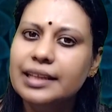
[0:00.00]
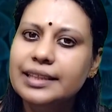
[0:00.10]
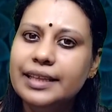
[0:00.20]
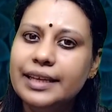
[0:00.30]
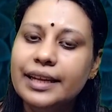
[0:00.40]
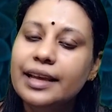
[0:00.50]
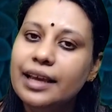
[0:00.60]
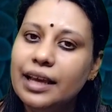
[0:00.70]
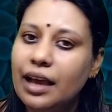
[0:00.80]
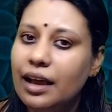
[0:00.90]
Then
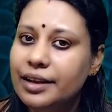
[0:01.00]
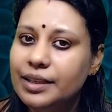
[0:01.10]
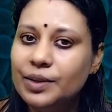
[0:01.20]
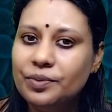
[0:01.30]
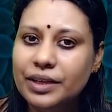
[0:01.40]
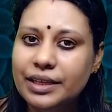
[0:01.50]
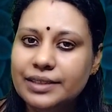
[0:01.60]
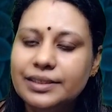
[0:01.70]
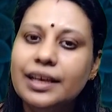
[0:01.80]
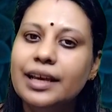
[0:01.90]
another one
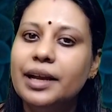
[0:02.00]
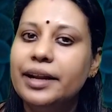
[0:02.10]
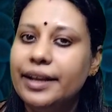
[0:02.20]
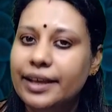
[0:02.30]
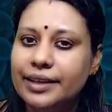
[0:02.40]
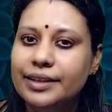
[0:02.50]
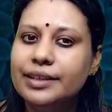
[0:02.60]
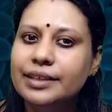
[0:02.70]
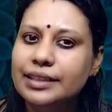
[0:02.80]
is diet.